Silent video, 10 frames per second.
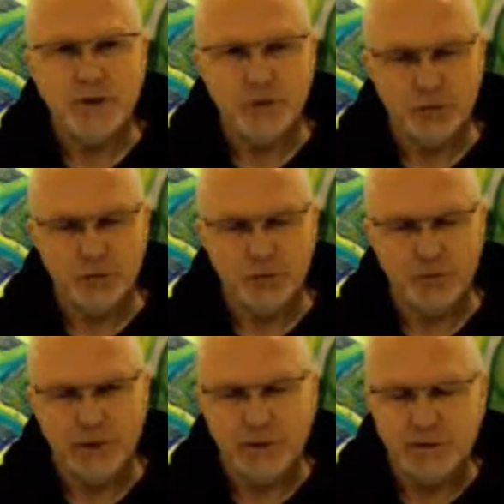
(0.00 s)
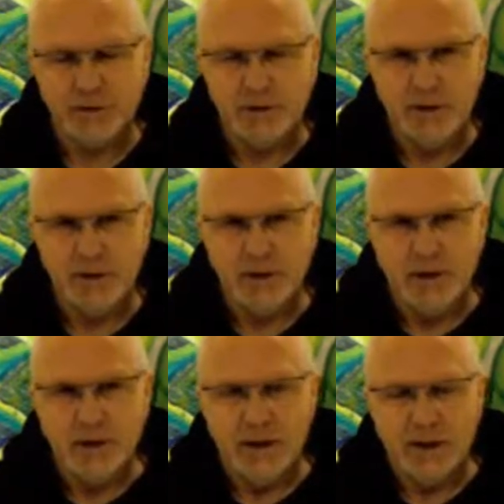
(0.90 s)
and through feeling.
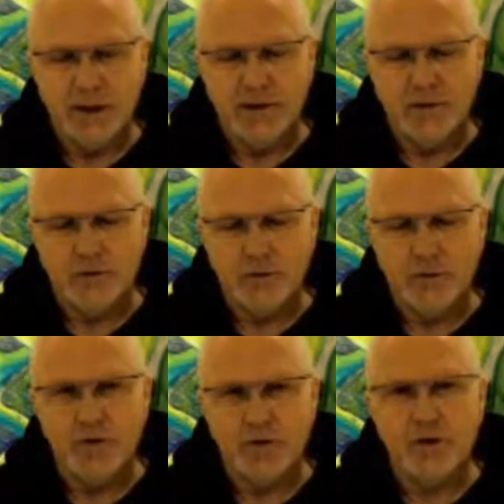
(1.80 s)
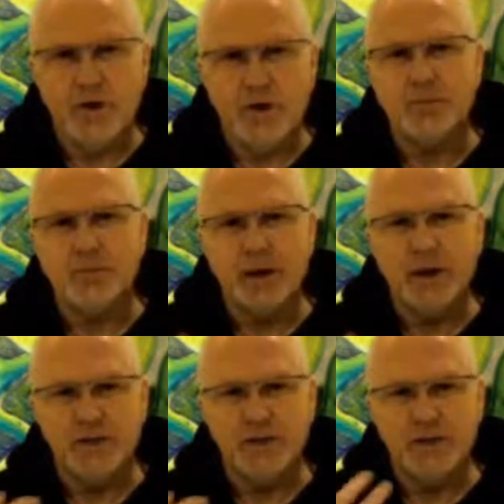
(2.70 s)
And we also
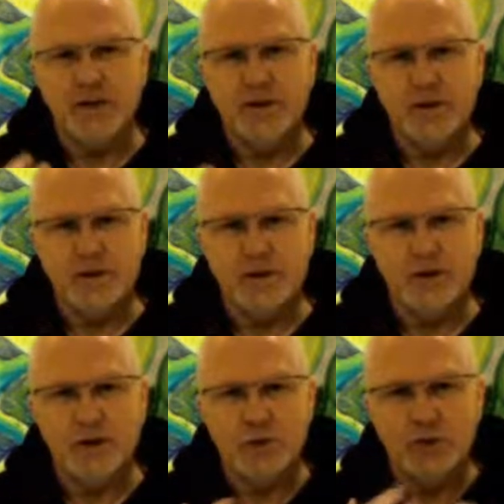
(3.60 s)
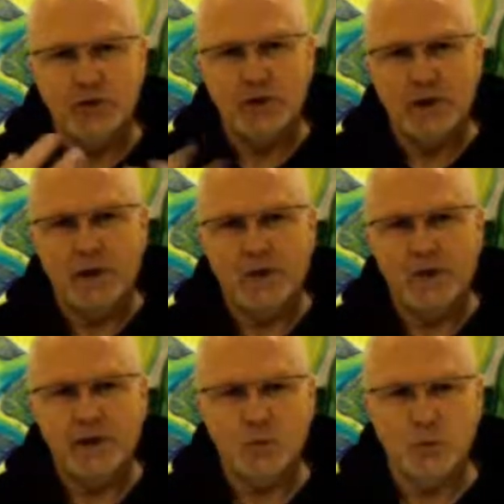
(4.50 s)
express our inside world to our
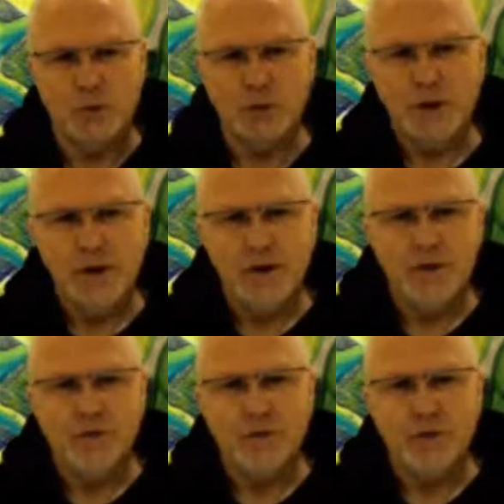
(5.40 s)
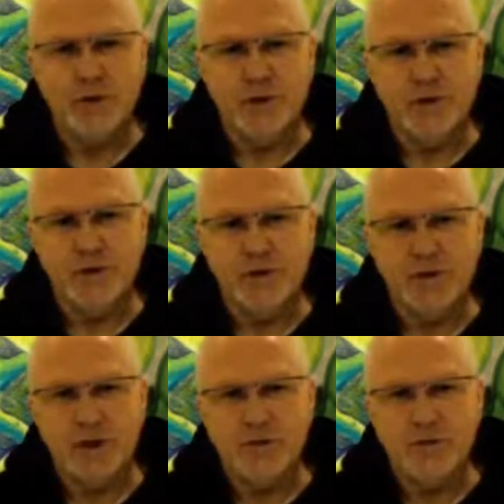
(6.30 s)
outside world through these
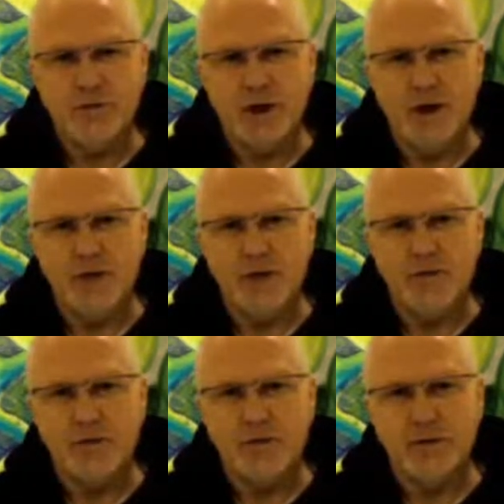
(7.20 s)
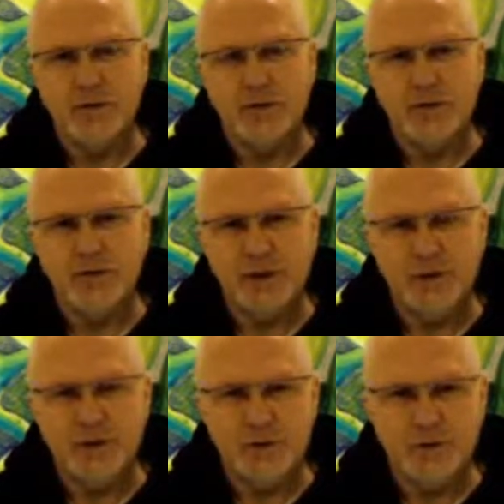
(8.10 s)
five
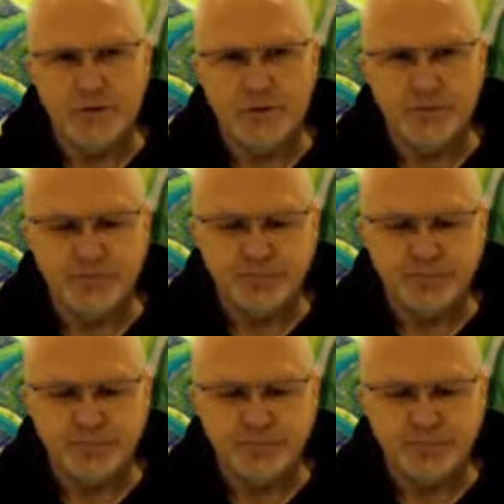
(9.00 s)
senses.